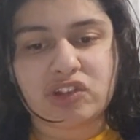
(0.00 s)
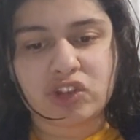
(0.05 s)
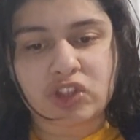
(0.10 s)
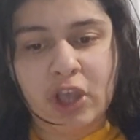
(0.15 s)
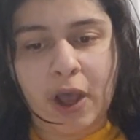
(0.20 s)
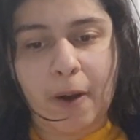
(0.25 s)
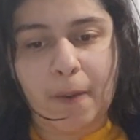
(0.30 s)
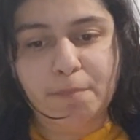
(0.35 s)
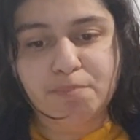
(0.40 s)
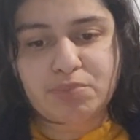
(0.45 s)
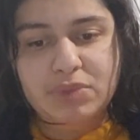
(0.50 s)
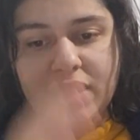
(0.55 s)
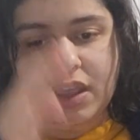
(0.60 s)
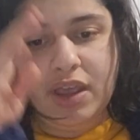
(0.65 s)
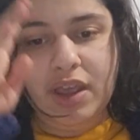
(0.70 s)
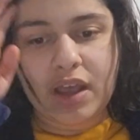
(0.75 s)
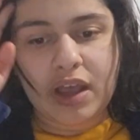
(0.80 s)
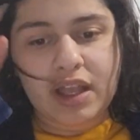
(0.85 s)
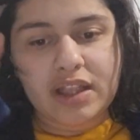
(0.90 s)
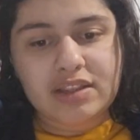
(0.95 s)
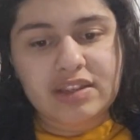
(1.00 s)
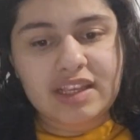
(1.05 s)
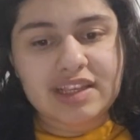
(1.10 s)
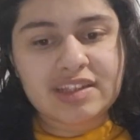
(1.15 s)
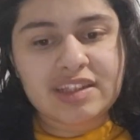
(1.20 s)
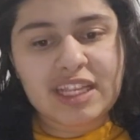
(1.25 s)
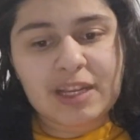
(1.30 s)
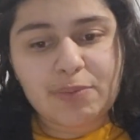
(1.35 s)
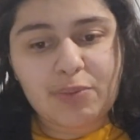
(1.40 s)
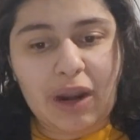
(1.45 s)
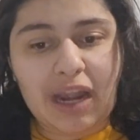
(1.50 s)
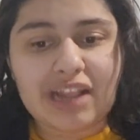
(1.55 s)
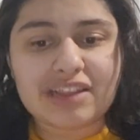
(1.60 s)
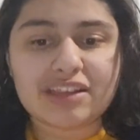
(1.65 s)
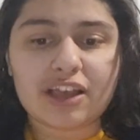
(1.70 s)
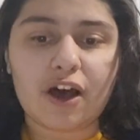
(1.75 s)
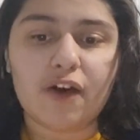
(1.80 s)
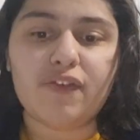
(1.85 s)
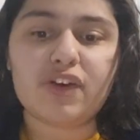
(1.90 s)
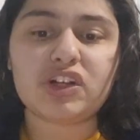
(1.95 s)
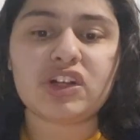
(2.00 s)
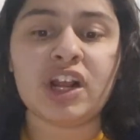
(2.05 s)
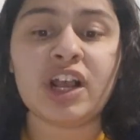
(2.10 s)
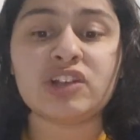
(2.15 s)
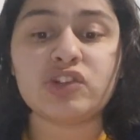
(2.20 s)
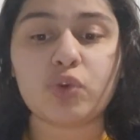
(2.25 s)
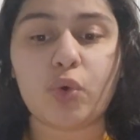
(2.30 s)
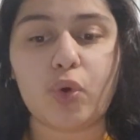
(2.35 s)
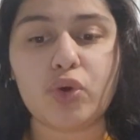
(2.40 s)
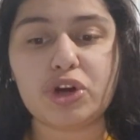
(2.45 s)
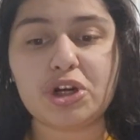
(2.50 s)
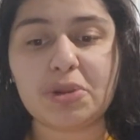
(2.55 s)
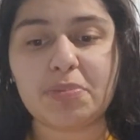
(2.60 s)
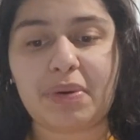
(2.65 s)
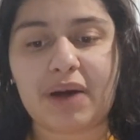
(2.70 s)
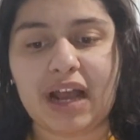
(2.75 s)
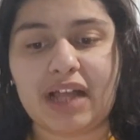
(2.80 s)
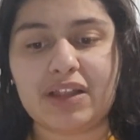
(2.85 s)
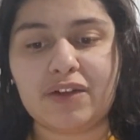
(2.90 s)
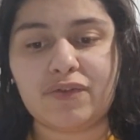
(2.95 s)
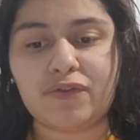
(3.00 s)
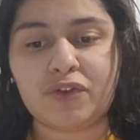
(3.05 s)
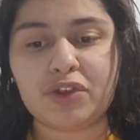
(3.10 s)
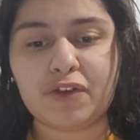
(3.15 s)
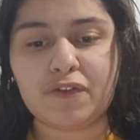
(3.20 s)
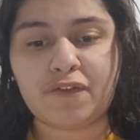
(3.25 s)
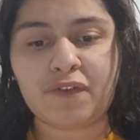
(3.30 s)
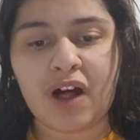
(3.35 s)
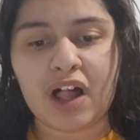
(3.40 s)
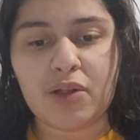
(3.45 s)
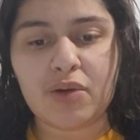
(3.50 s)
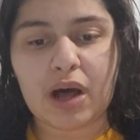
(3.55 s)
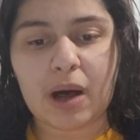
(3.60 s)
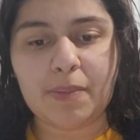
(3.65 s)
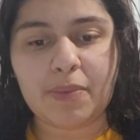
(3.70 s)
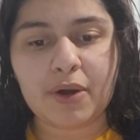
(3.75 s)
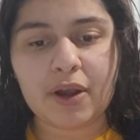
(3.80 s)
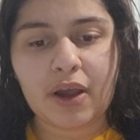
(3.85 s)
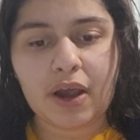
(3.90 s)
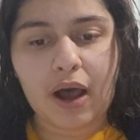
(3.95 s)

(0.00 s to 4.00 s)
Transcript: So, Disney branded television has ordered a pilot for the follow-up,